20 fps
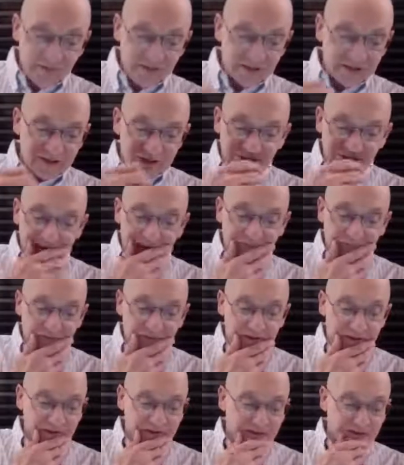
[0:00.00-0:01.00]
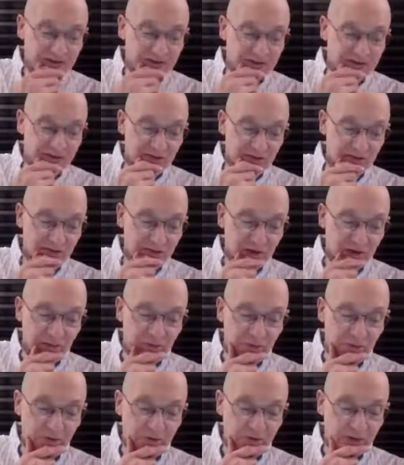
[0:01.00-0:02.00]
even the setting for this is
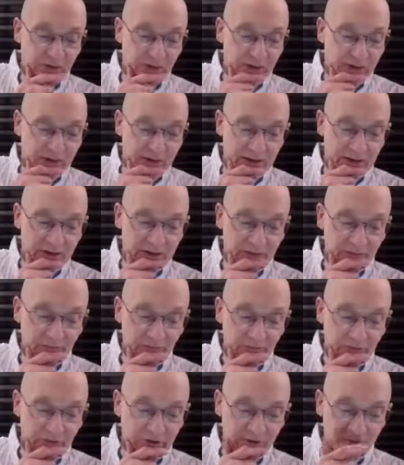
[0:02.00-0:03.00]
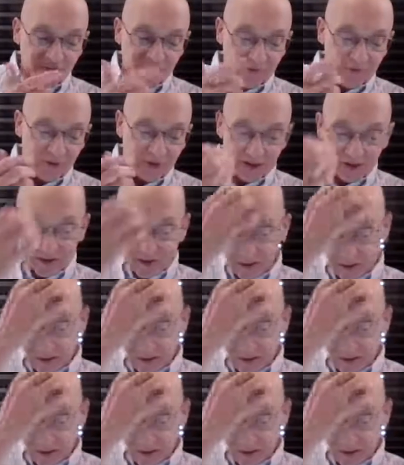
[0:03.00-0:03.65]
Sariputta. We know from the